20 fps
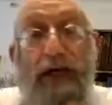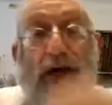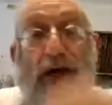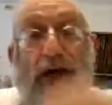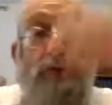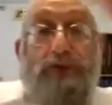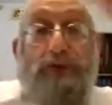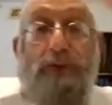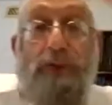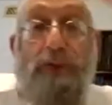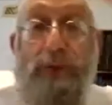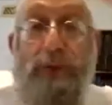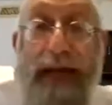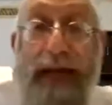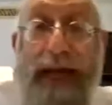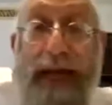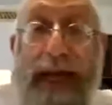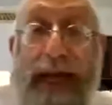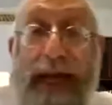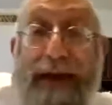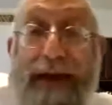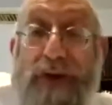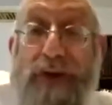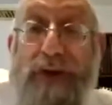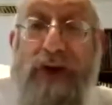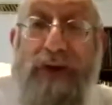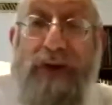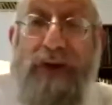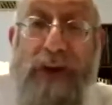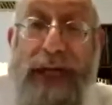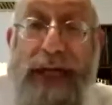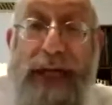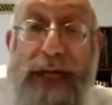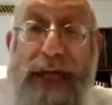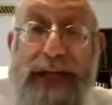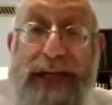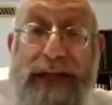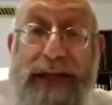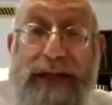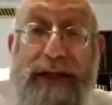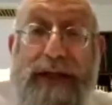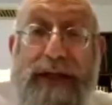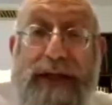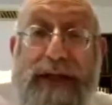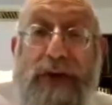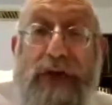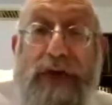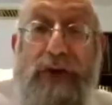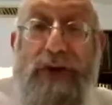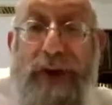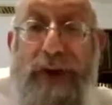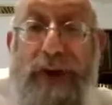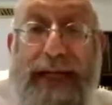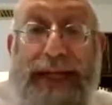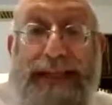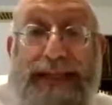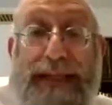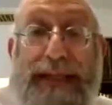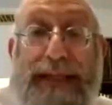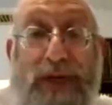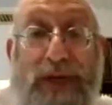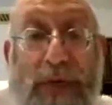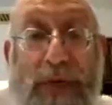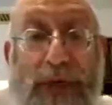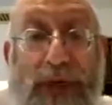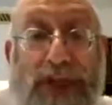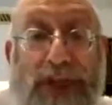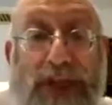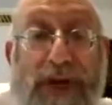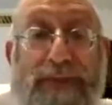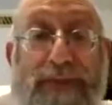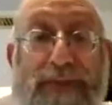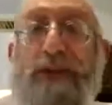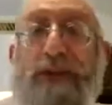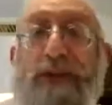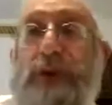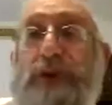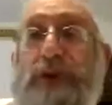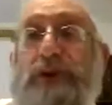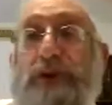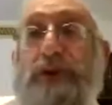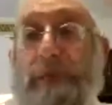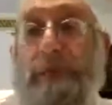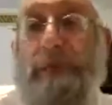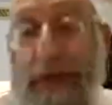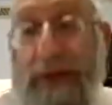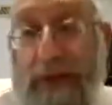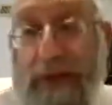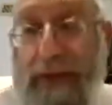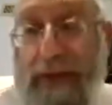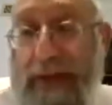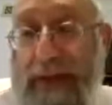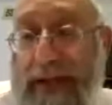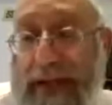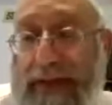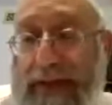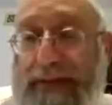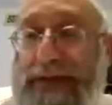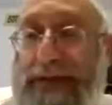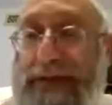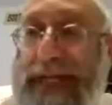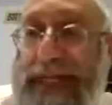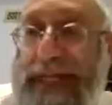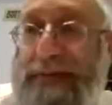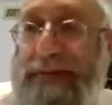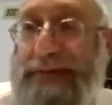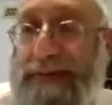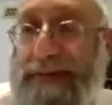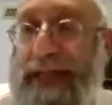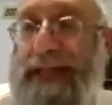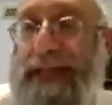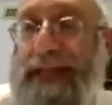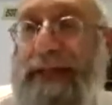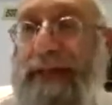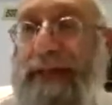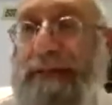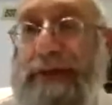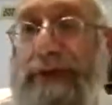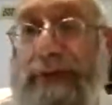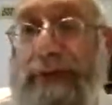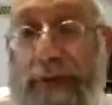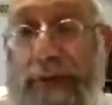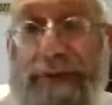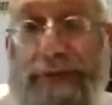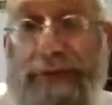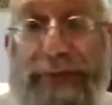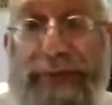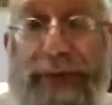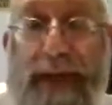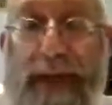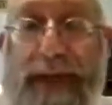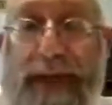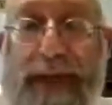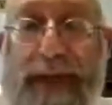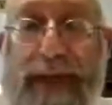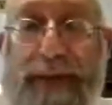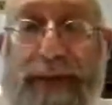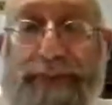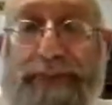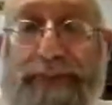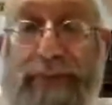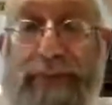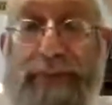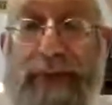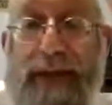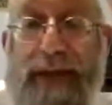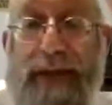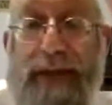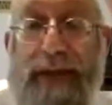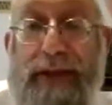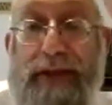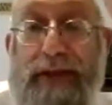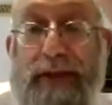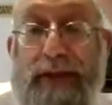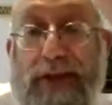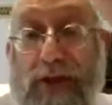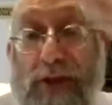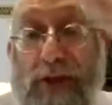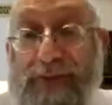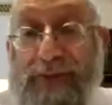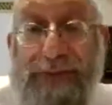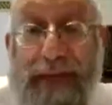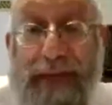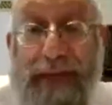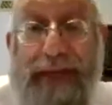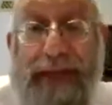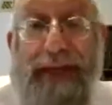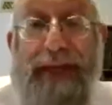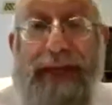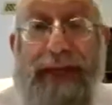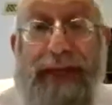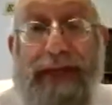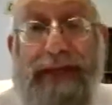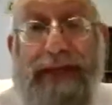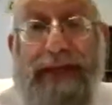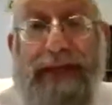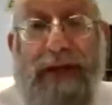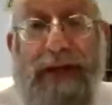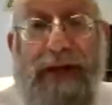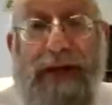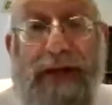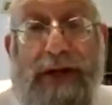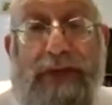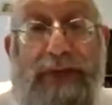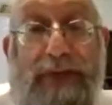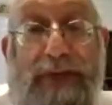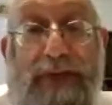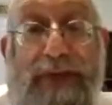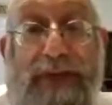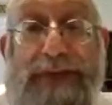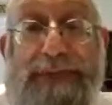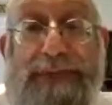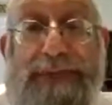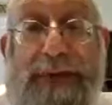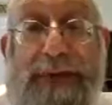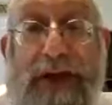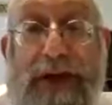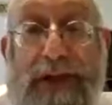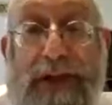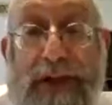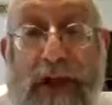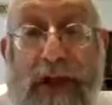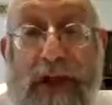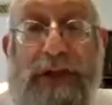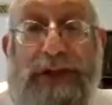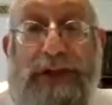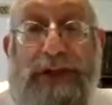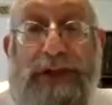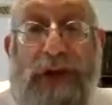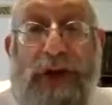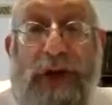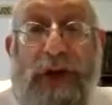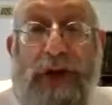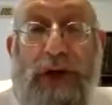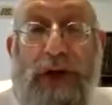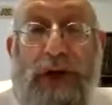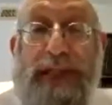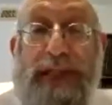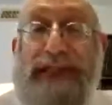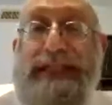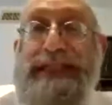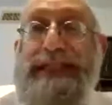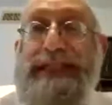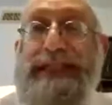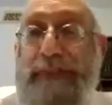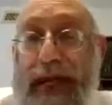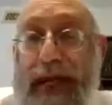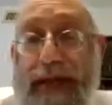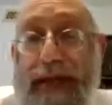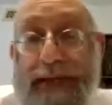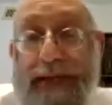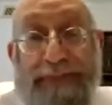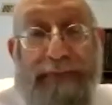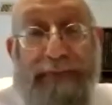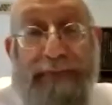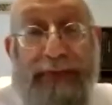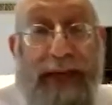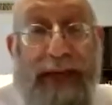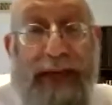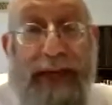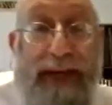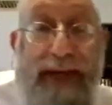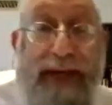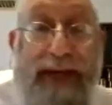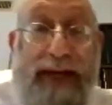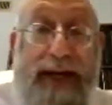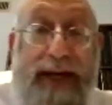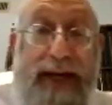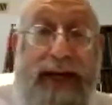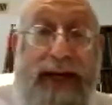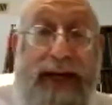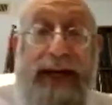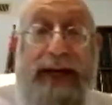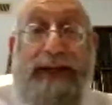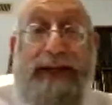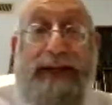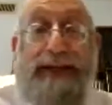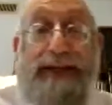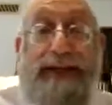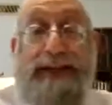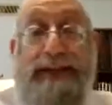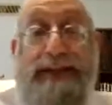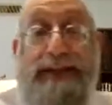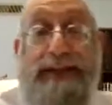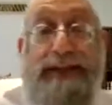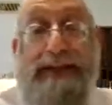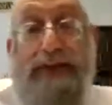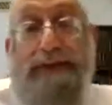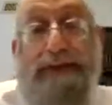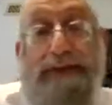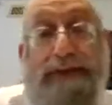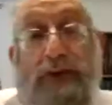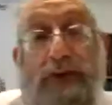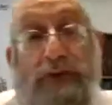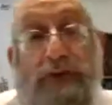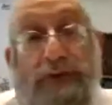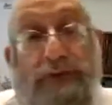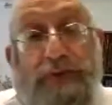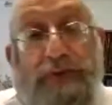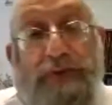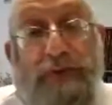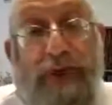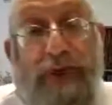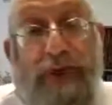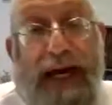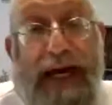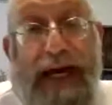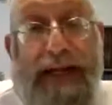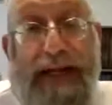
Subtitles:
So wherever you eat, correct, it's a continuation of the original meal. Now this has to be explained a little bit more. There are two ways of explaining this. There's a machlokus. According to the Smak in Siman Kufnan Aleph,